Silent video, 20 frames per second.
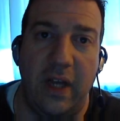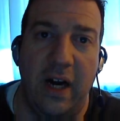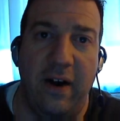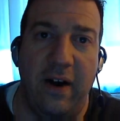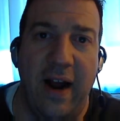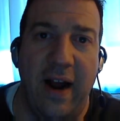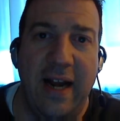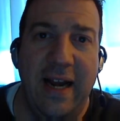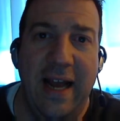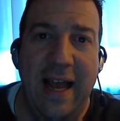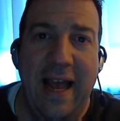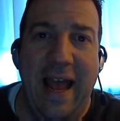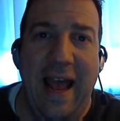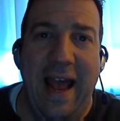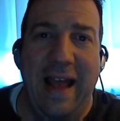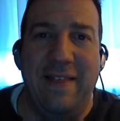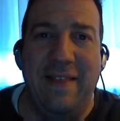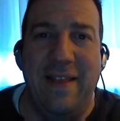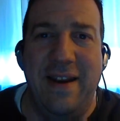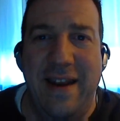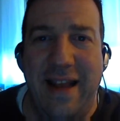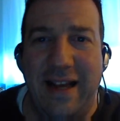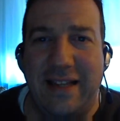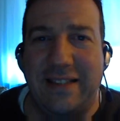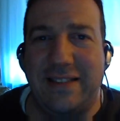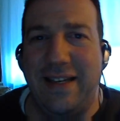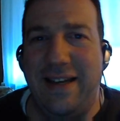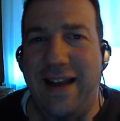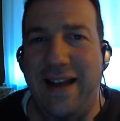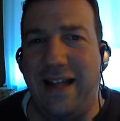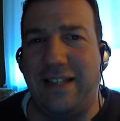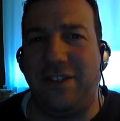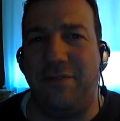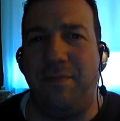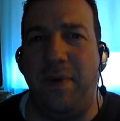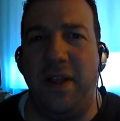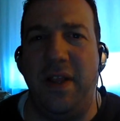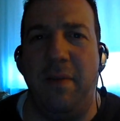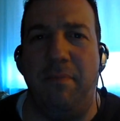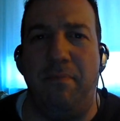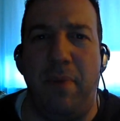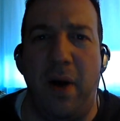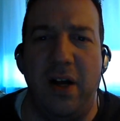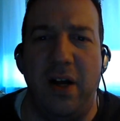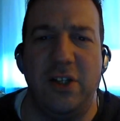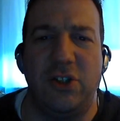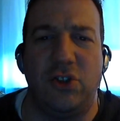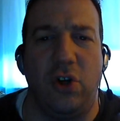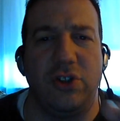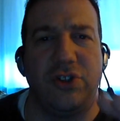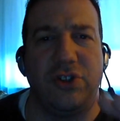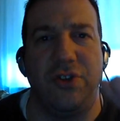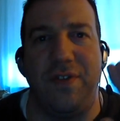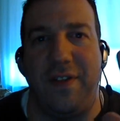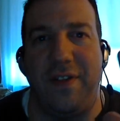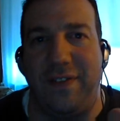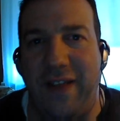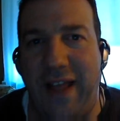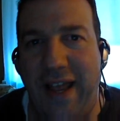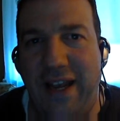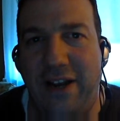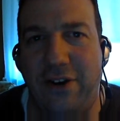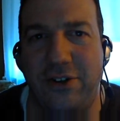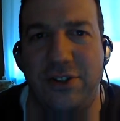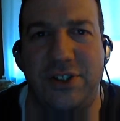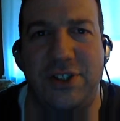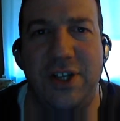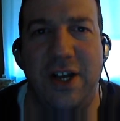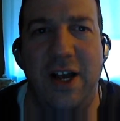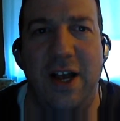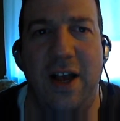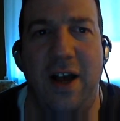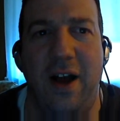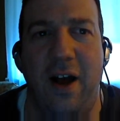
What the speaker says: All right, and the Knicks and Nets have been the buzz. Also, the Lakers.